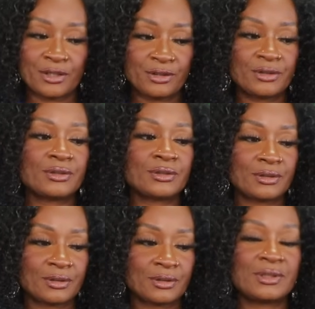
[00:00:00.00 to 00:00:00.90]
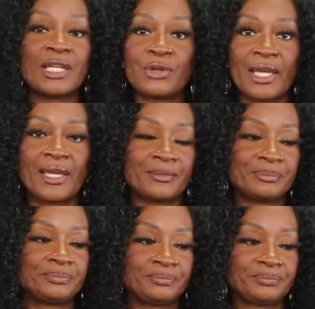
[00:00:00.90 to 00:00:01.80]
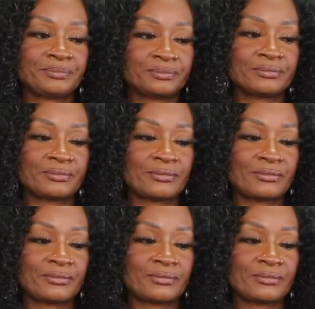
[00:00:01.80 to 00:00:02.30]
center console, yeah, you can. It's legal.